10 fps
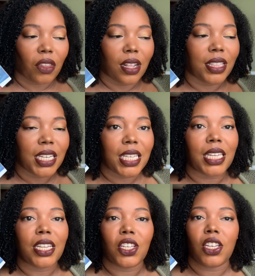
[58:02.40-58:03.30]
This
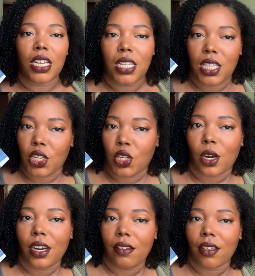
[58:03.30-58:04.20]
is just the
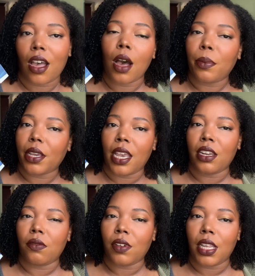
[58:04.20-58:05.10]
start of a
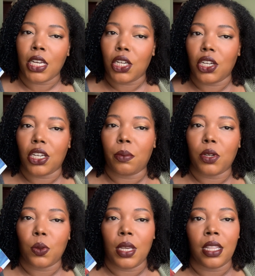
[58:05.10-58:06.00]
complicated relationship
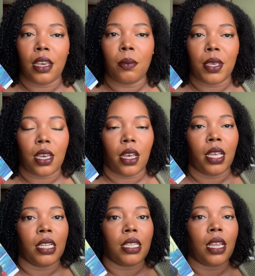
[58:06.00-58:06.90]
between them,
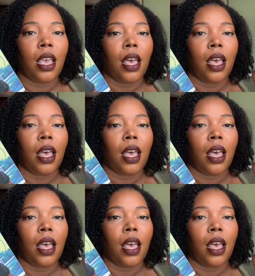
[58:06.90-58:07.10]
because